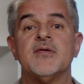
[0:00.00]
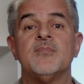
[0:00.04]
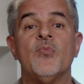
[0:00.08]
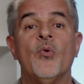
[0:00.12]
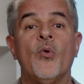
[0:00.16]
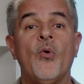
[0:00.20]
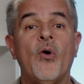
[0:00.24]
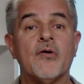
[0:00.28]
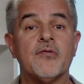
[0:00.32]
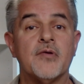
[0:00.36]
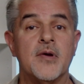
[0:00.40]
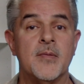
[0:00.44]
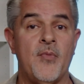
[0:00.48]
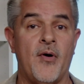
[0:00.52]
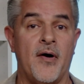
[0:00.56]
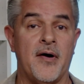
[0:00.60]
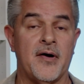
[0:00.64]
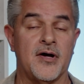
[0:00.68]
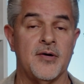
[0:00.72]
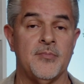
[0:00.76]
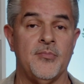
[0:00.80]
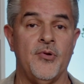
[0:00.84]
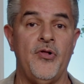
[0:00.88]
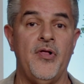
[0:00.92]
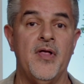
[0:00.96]
more
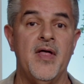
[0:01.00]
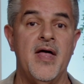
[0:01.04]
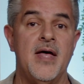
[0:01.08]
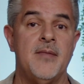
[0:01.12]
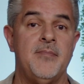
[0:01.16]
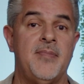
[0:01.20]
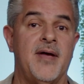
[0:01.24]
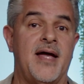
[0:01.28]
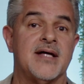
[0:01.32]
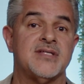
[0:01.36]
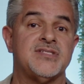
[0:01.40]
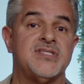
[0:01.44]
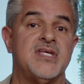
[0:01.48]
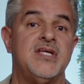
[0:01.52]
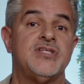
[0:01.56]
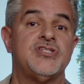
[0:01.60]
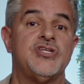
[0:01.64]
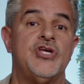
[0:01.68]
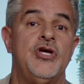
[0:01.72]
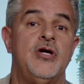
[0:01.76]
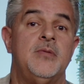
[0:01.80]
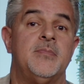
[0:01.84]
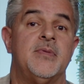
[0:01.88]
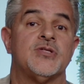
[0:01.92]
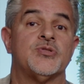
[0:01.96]
remarkable because these
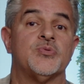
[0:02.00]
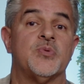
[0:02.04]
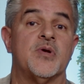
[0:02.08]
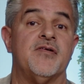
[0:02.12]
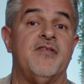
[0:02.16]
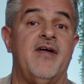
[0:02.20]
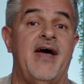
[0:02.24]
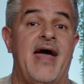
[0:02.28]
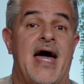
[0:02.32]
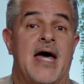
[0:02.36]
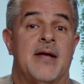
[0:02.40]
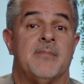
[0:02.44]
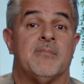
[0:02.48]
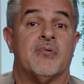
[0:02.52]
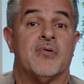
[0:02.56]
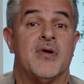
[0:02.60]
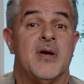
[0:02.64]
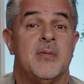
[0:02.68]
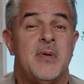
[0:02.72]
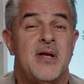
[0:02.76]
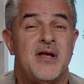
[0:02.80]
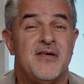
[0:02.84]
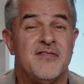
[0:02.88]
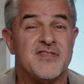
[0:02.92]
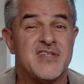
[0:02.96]
humans would have had
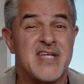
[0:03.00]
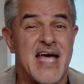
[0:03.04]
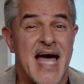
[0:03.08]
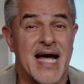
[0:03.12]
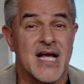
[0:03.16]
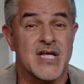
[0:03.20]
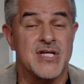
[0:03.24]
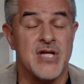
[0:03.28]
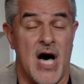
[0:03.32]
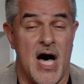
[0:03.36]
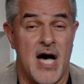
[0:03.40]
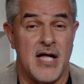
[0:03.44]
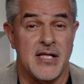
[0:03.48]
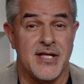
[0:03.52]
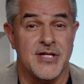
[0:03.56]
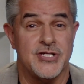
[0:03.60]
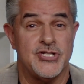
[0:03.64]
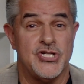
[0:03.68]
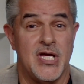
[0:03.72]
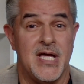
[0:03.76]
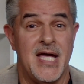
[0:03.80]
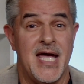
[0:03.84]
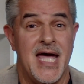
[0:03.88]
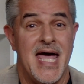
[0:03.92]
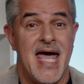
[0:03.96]
primitive
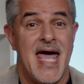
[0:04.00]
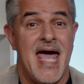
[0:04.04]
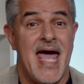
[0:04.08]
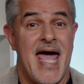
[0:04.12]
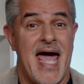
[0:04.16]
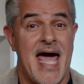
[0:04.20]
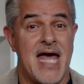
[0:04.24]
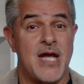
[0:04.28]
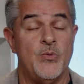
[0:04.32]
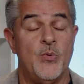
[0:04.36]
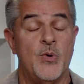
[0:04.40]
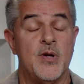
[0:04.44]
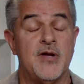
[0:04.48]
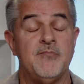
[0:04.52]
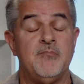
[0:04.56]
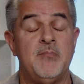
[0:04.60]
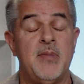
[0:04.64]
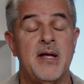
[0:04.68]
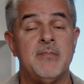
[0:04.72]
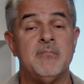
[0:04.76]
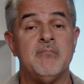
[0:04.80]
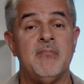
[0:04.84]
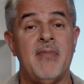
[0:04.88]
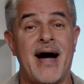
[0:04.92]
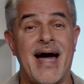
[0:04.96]
technology and it would have
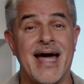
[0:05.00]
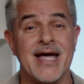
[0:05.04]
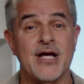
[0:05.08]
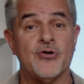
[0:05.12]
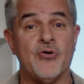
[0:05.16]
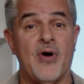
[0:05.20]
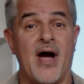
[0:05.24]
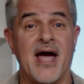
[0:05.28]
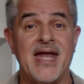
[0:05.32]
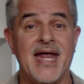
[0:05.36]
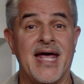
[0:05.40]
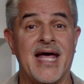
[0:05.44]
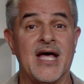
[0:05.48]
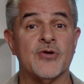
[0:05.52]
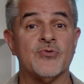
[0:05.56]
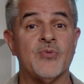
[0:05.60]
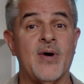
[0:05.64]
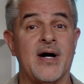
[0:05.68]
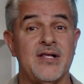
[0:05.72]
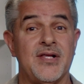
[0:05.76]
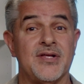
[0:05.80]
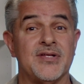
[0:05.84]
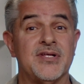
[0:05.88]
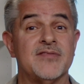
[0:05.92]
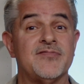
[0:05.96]
been migrating in
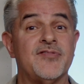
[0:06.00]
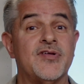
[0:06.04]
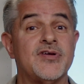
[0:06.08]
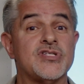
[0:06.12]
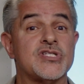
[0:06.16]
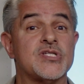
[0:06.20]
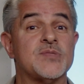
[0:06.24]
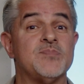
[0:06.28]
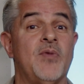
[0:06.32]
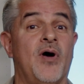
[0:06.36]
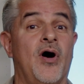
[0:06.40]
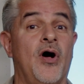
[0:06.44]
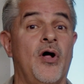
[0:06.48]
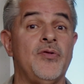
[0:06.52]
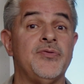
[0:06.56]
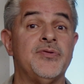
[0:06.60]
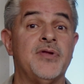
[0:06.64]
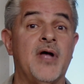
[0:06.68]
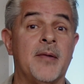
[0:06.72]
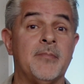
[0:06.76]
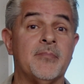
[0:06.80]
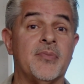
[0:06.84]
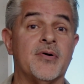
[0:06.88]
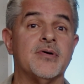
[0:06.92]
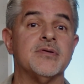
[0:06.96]
relatively small
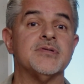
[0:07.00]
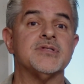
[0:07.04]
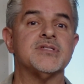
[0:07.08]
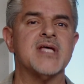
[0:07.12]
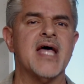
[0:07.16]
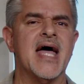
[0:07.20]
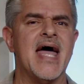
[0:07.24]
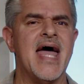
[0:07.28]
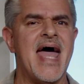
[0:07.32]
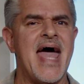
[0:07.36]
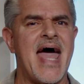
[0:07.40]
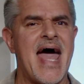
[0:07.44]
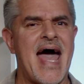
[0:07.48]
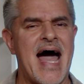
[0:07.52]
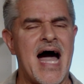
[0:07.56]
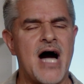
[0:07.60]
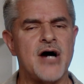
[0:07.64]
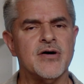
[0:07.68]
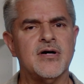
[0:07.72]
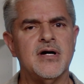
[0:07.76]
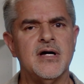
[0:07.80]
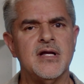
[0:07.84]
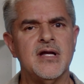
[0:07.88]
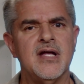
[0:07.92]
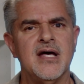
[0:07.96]
numbers. How
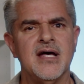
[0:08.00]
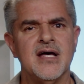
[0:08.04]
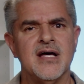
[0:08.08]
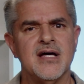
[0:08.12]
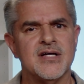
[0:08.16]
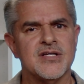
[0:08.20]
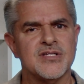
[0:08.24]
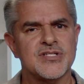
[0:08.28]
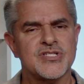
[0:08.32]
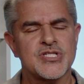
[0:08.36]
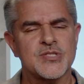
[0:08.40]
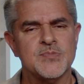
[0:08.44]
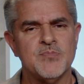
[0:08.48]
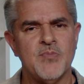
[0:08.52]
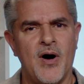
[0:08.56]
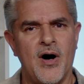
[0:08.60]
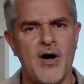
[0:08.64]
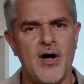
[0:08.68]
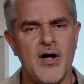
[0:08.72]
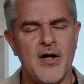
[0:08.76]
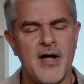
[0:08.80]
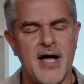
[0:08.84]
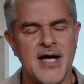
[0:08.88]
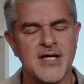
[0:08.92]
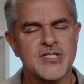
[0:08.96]
could
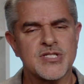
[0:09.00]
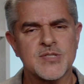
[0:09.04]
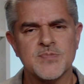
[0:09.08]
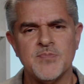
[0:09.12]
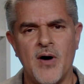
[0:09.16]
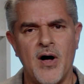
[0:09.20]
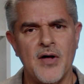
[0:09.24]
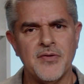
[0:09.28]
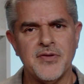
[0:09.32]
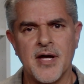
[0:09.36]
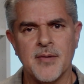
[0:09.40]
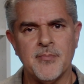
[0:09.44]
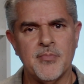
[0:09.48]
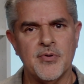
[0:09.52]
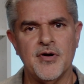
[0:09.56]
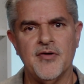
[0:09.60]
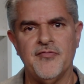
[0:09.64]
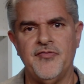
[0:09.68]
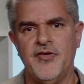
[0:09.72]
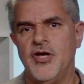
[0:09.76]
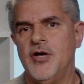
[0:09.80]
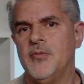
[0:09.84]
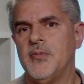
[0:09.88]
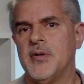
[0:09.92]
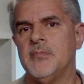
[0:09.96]
small, a small number of
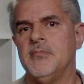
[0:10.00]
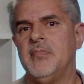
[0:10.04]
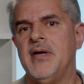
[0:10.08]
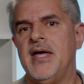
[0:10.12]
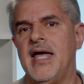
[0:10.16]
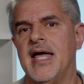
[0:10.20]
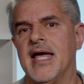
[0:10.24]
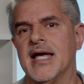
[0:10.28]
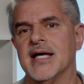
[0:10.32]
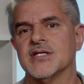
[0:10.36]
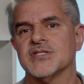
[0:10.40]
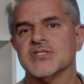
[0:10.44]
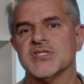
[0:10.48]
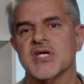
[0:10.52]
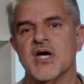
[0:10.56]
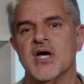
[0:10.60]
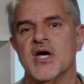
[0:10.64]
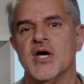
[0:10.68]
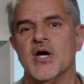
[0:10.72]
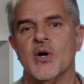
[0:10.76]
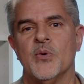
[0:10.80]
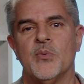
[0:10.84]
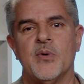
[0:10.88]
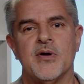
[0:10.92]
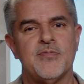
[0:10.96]
human beings
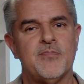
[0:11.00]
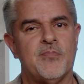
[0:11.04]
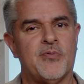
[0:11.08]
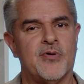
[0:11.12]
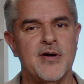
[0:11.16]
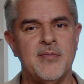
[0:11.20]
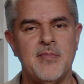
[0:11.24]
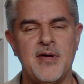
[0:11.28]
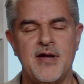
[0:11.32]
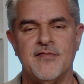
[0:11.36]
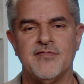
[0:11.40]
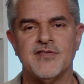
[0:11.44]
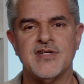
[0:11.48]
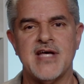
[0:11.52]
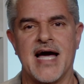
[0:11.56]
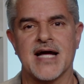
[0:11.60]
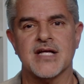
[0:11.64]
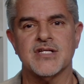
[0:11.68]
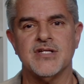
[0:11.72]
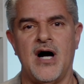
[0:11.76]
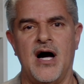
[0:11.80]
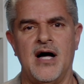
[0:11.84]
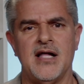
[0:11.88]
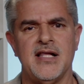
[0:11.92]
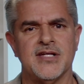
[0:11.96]
with primitive
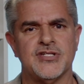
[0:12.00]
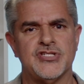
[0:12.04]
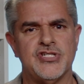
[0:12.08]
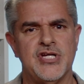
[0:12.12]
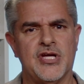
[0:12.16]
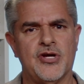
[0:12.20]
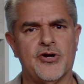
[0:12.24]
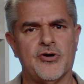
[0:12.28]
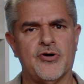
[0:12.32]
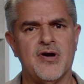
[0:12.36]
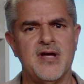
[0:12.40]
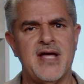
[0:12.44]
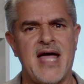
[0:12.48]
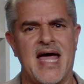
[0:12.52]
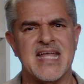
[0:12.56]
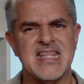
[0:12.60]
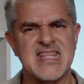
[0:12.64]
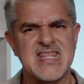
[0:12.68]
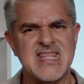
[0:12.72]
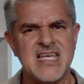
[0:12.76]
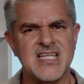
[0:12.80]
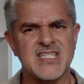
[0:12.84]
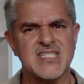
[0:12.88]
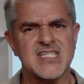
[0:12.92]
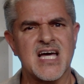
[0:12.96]
technology
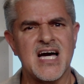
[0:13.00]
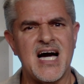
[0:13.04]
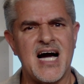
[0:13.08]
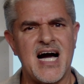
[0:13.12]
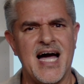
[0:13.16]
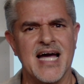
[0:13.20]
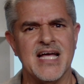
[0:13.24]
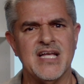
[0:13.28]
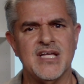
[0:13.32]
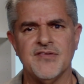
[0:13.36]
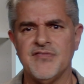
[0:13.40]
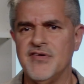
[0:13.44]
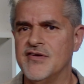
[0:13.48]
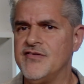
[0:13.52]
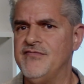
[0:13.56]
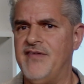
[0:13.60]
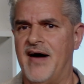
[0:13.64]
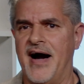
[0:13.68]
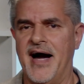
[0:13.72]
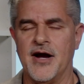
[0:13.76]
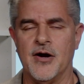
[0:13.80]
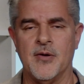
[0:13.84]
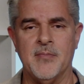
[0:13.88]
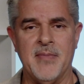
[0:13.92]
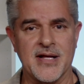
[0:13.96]
create this kind of
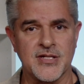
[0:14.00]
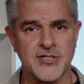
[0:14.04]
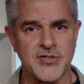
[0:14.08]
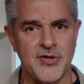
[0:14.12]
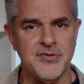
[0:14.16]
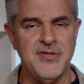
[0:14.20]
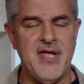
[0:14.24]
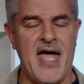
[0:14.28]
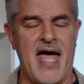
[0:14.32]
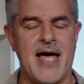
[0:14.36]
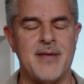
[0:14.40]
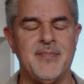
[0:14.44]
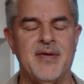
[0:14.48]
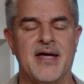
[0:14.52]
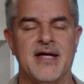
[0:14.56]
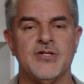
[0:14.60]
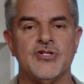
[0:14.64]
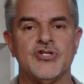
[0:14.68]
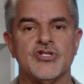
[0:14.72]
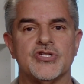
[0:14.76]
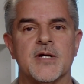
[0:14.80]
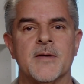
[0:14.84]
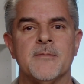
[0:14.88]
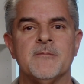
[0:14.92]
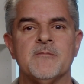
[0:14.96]
environmental
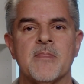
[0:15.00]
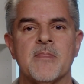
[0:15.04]
damage?